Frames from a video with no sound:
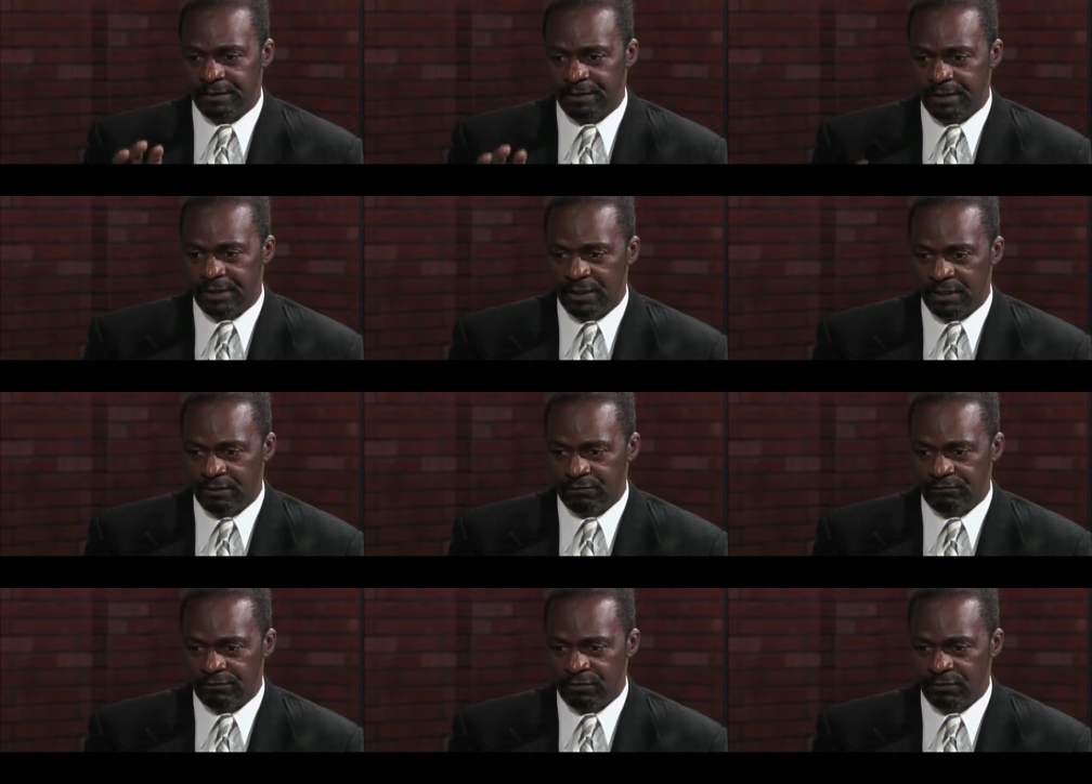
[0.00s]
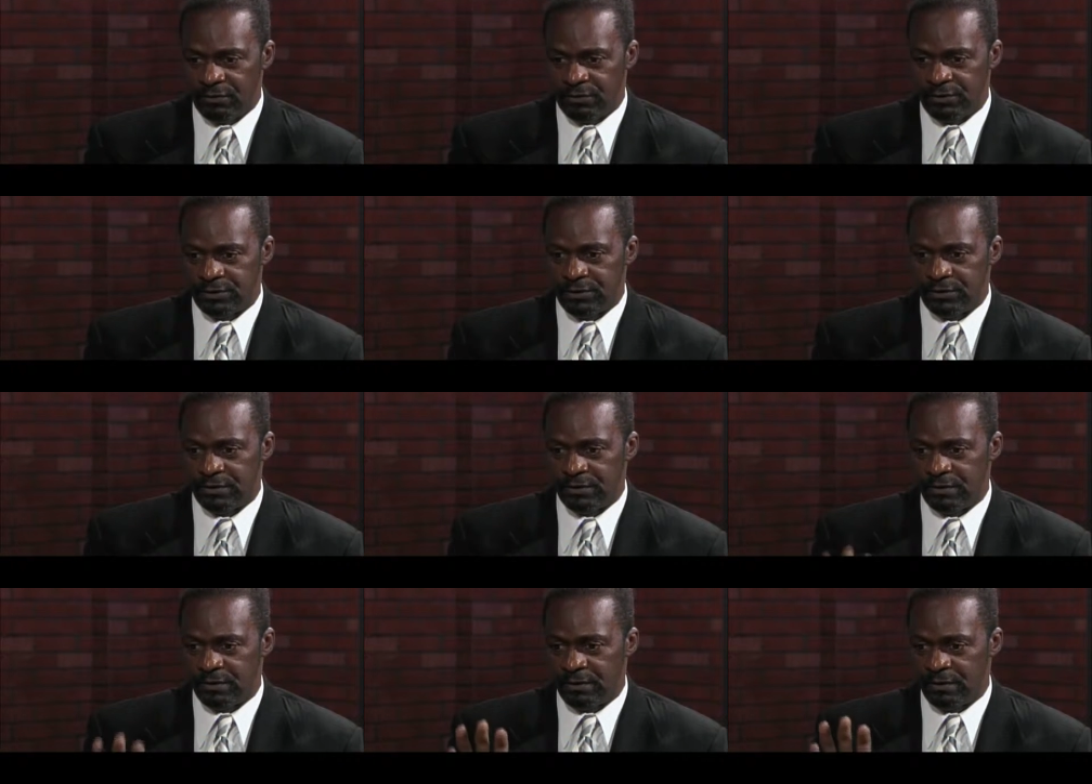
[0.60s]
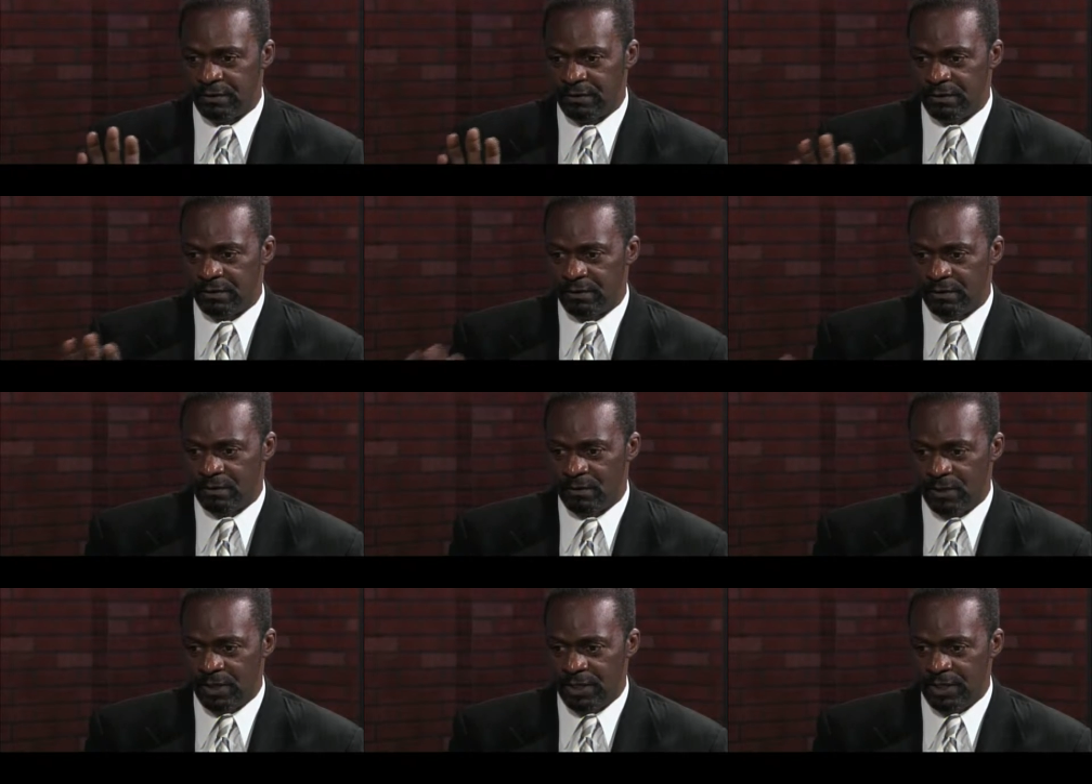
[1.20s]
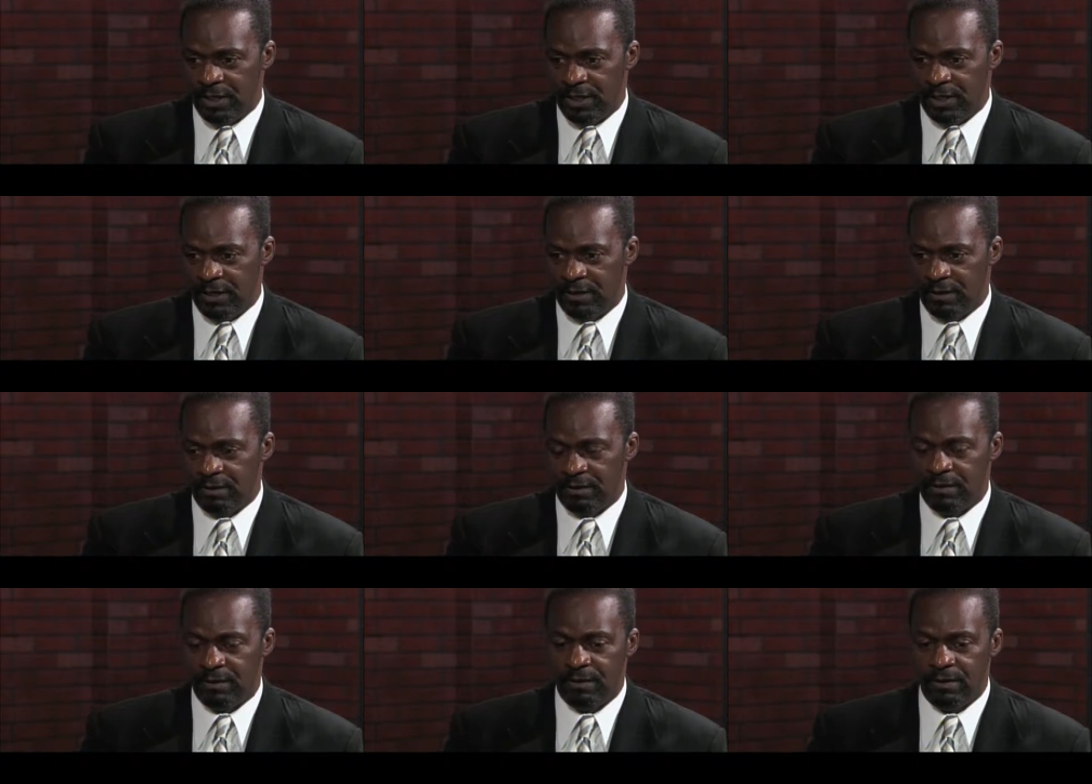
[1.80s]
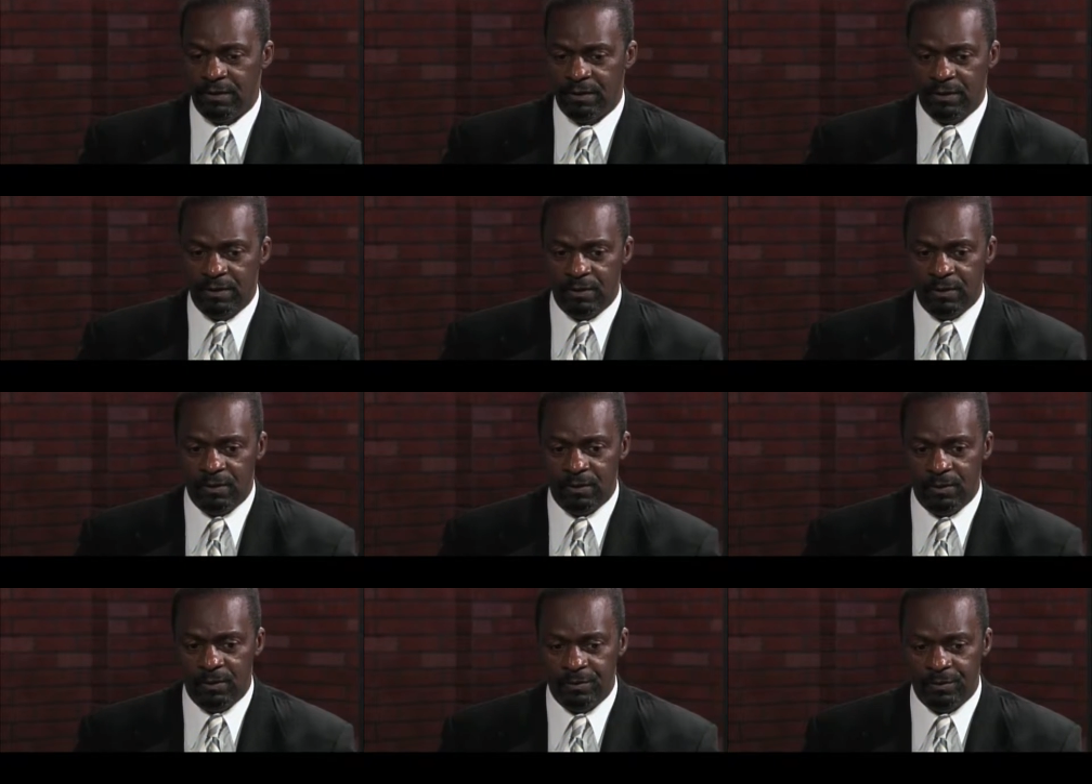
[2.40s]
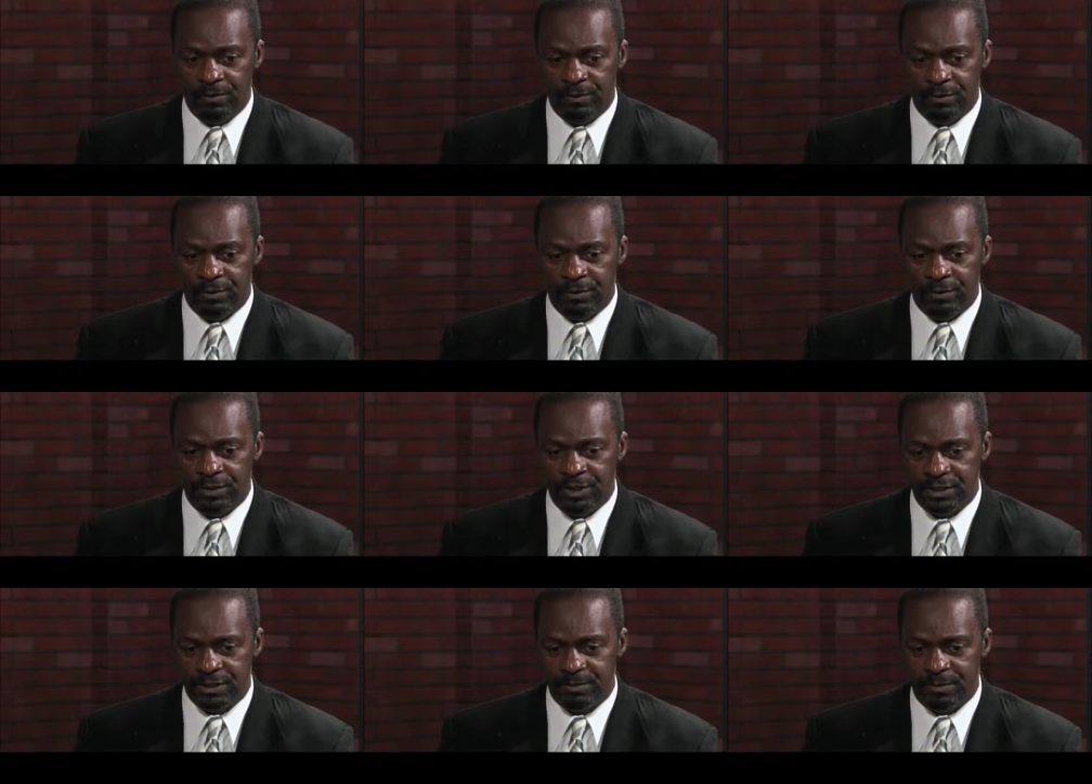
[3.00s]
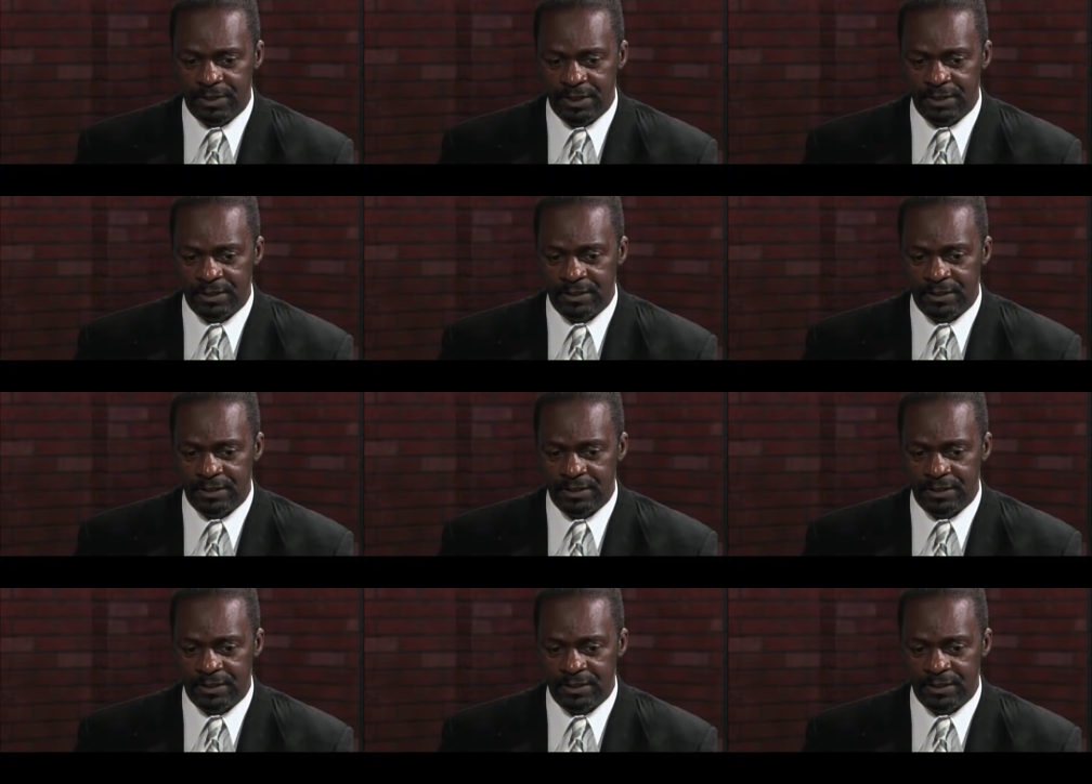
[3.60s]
colored folks were here. This part